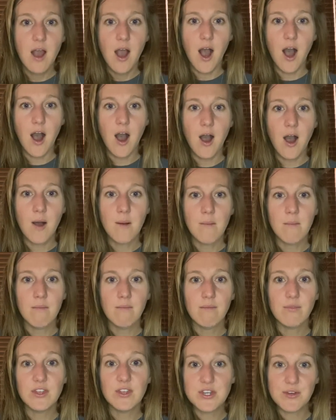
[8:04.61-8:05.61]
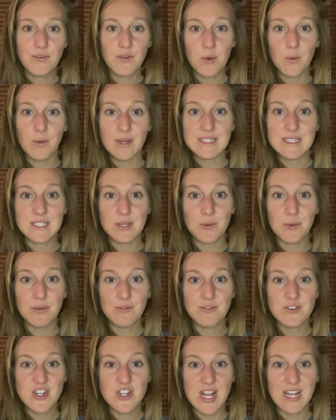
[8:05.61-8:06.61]
the different ways that
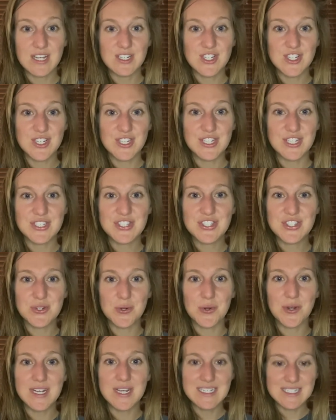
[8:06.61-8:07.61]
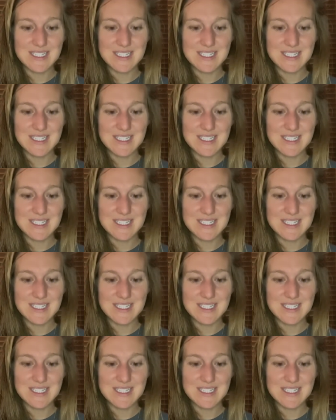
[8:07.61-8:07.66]
we've changed this story.